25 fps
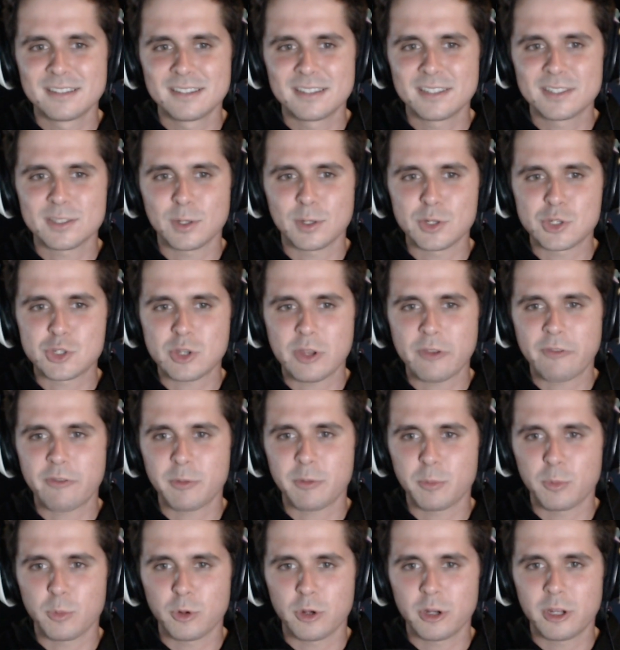He's going straight
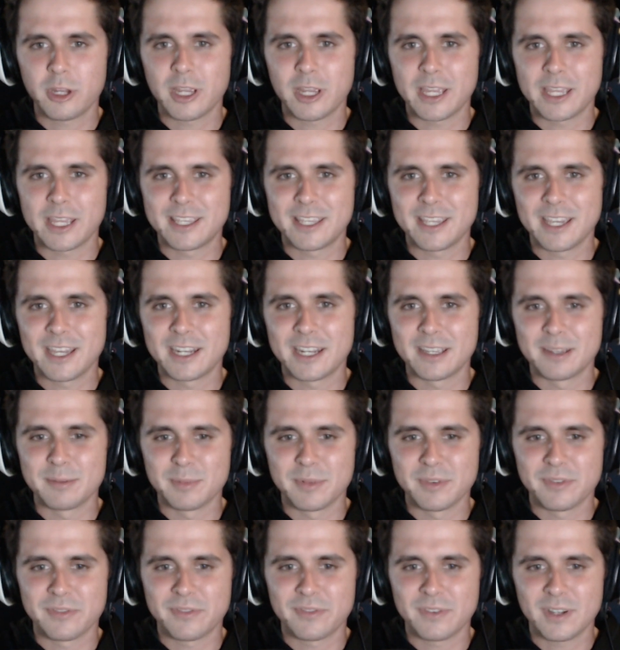for Marie, I get it,
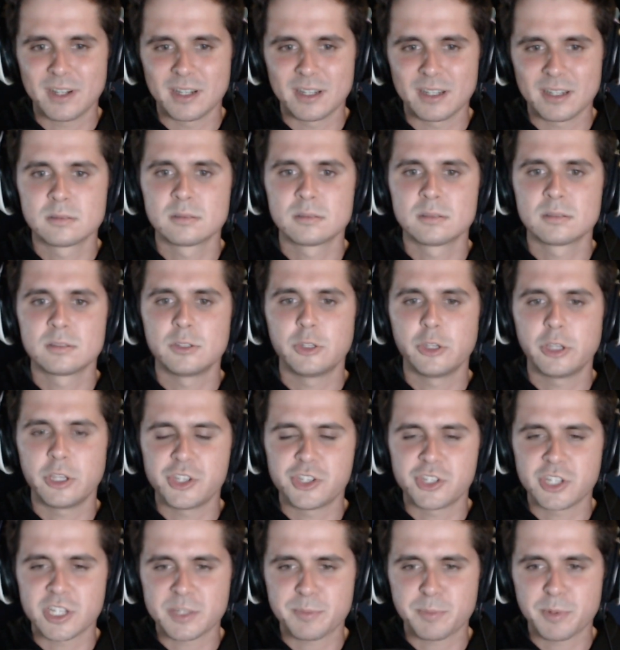but fuck. You
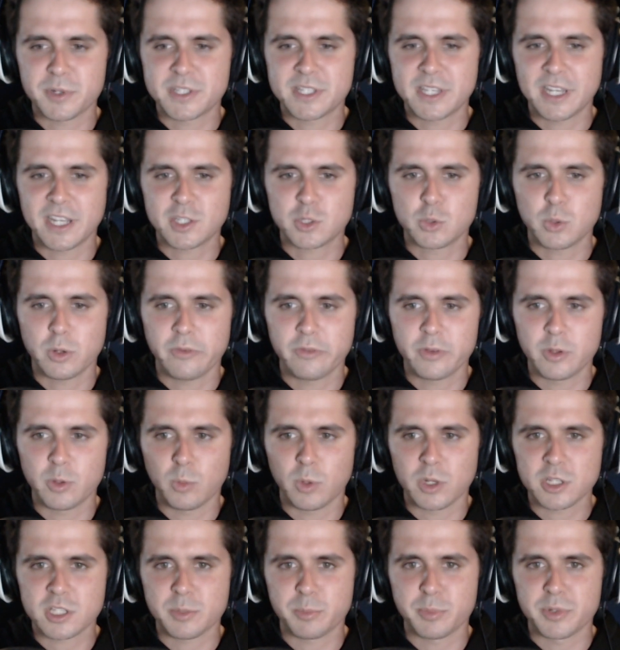can just protect whoever you
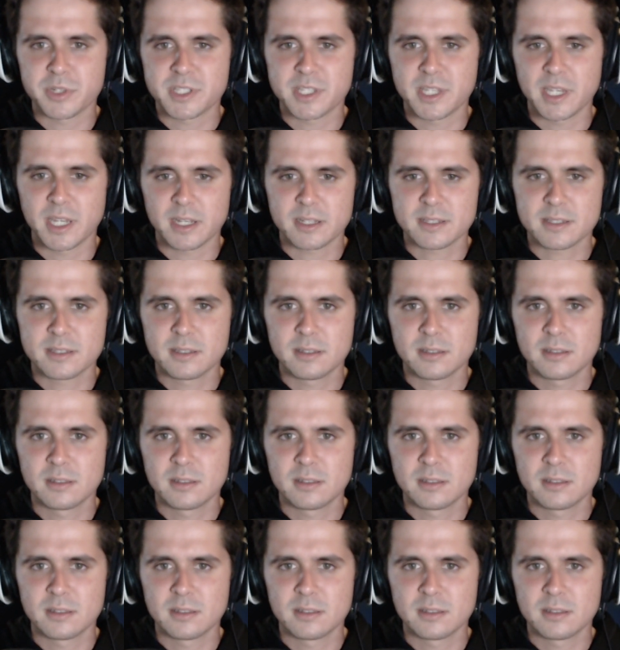want to protect.